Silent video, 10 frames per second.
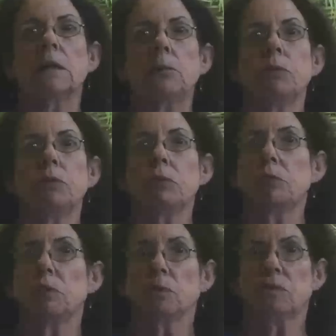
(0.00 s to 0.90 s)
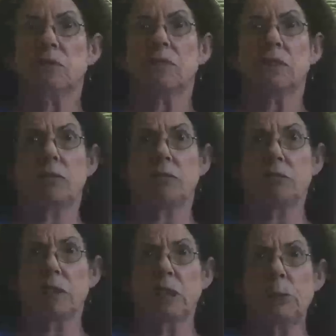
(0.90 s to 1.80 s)
He was using, obviously, a
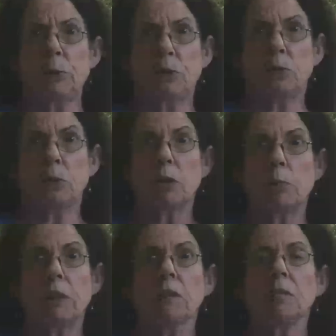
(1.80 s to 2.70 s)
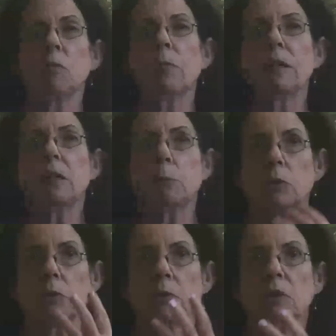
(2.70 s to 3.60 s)
screen image with me to make him
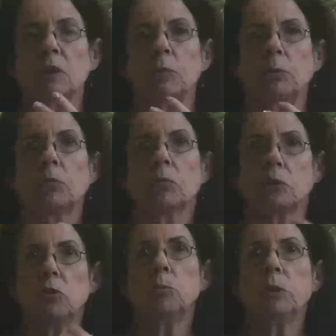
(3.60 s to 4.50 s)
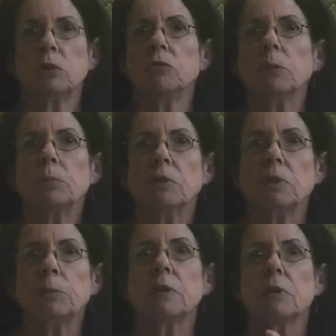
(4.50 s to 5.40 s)
look a little bit more human and gypsy,
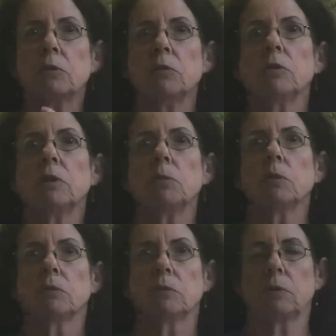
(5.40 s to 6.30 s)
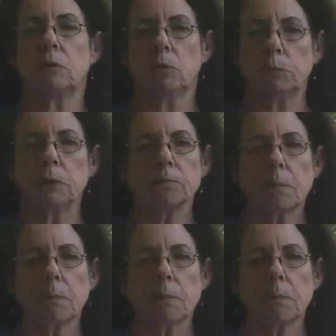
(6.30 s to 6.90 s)
but I knew that he wasn't human.